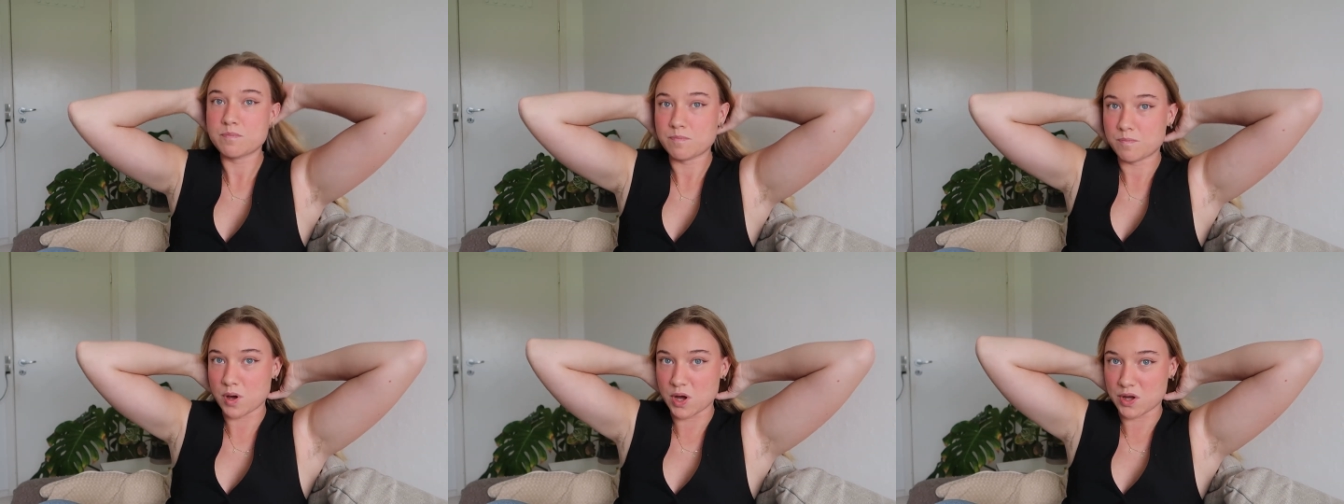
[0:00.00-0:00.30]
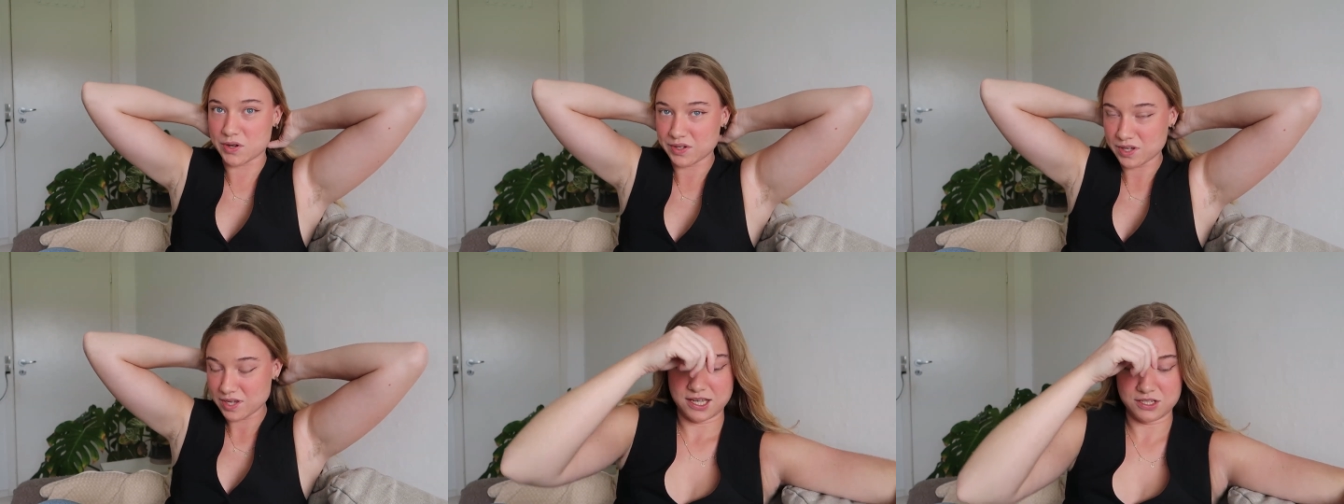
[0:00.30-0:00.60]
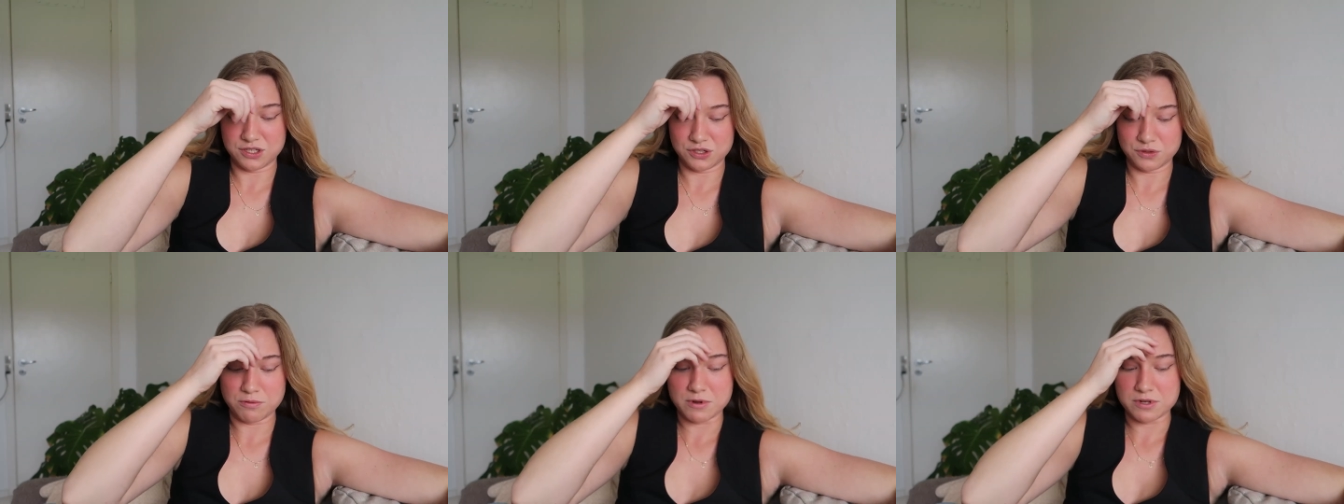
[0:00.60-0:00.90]
But I
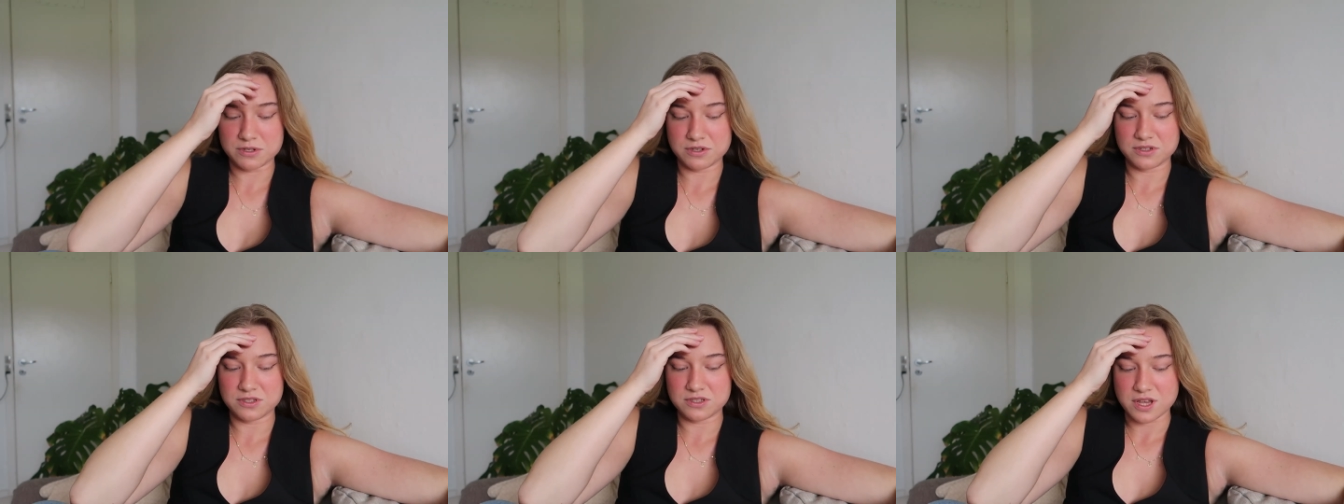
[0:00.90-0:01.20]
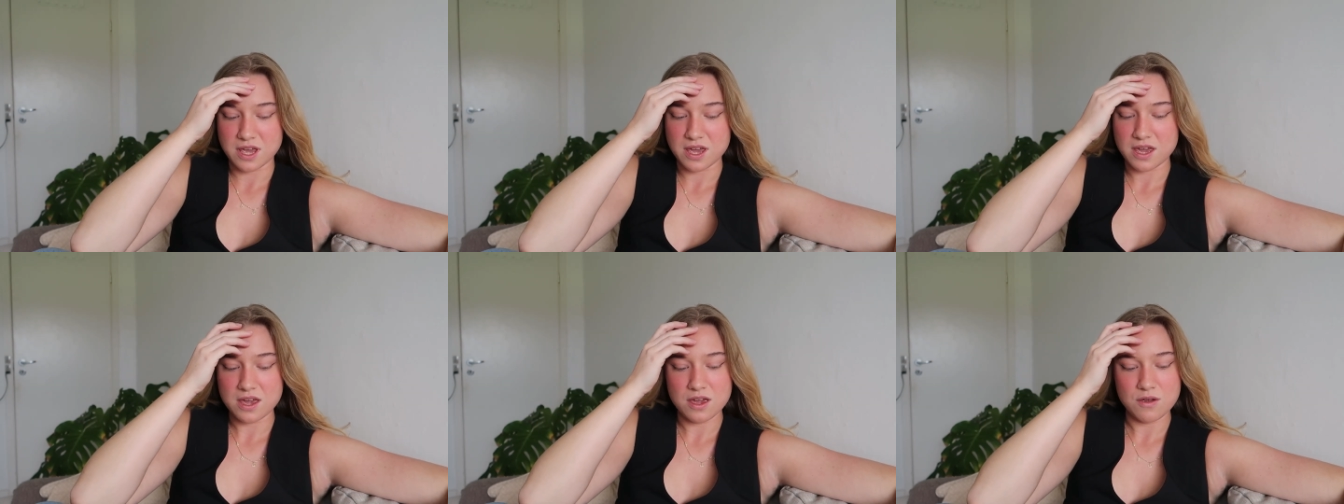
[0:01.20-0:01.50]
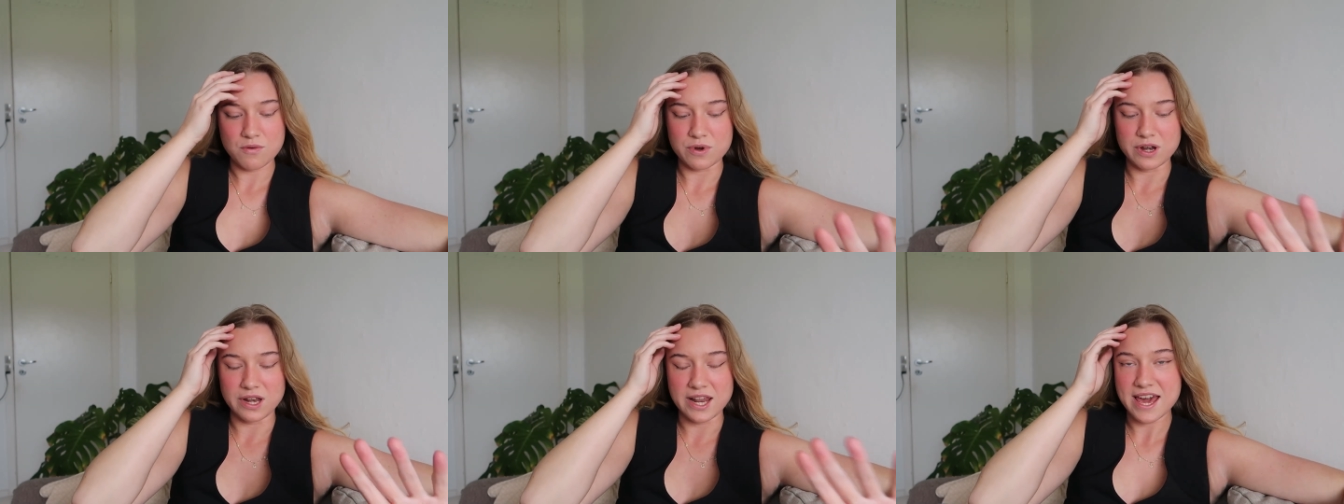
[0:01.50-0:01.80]
just want to
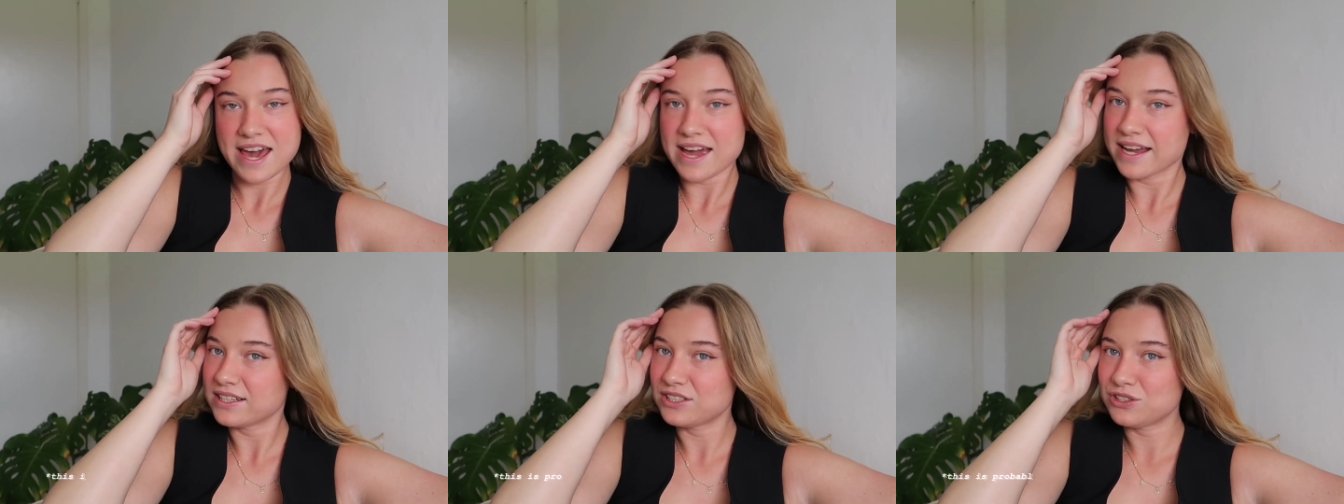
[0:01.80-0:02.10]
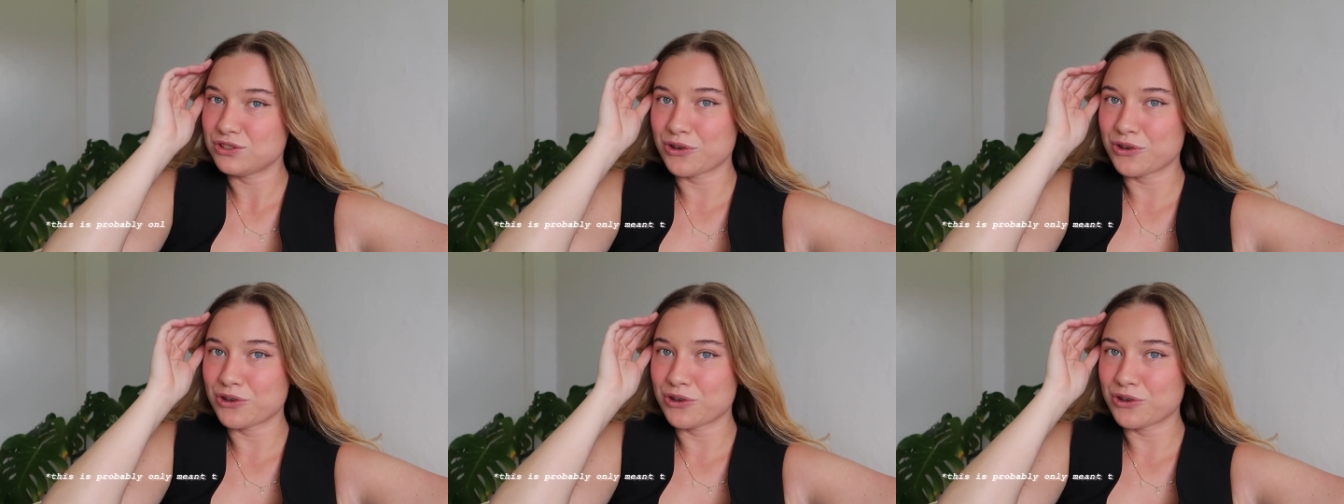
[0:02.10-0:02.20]
say, relax.